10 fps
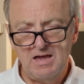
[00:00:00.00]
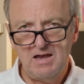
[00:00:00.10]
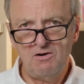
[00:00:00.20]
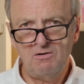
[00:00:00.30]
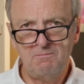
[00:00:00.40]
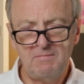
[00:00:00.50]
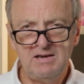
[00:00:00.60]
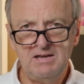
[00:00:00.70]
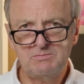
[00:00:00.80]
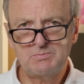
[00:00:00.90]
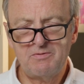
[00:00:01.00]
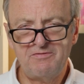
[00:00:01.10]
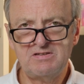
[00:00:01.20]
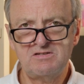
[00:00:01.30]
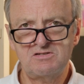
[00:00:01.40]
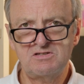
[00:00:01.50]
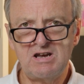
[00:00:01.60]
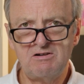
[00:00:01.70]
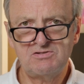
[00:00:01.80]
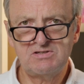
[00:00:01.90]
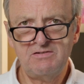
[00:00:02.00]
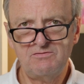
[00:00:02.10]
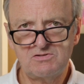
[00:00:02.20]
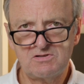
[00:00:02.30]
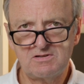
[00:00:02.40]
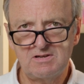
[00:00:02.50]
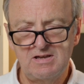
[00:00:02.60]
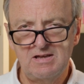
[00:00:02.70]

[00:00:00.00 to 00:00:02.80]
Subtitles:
Hello, my name's Professor Sir Terence Stephenson.